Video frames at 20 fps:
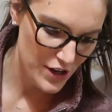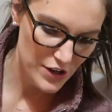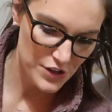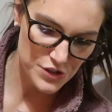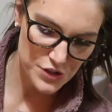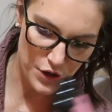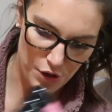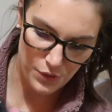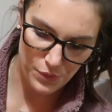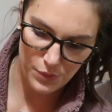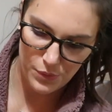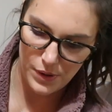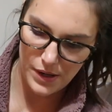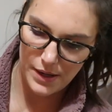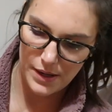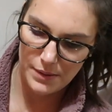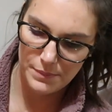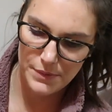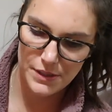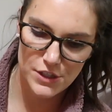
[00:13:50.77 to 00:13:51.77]
So
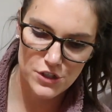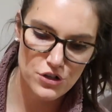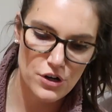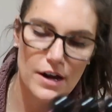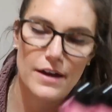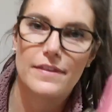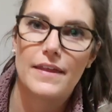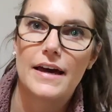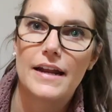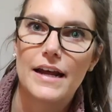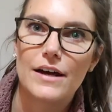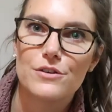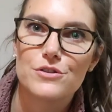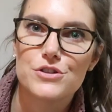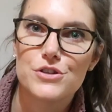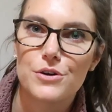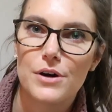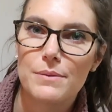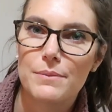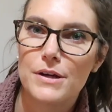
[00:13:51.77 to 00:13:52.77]
I'm gonna try that out
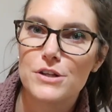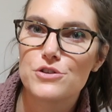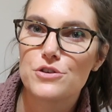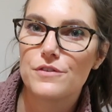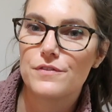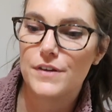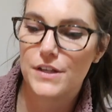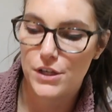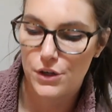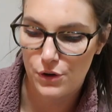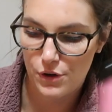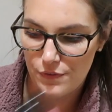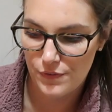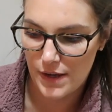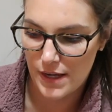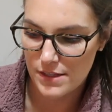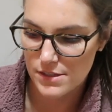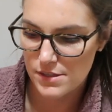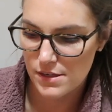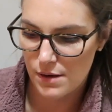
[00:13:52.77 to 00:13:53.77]
too. I might do a video if it
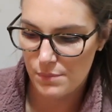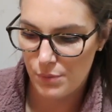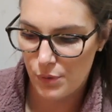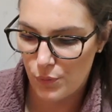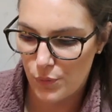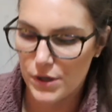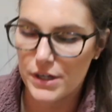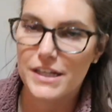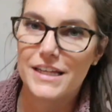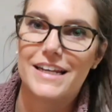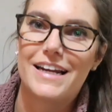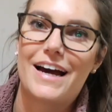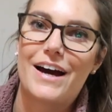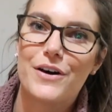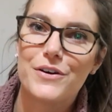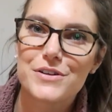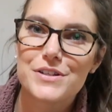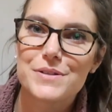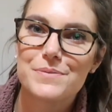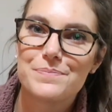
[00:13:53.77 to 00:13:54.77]
ends up working
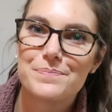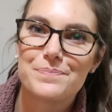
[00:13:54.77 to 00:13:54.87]
out.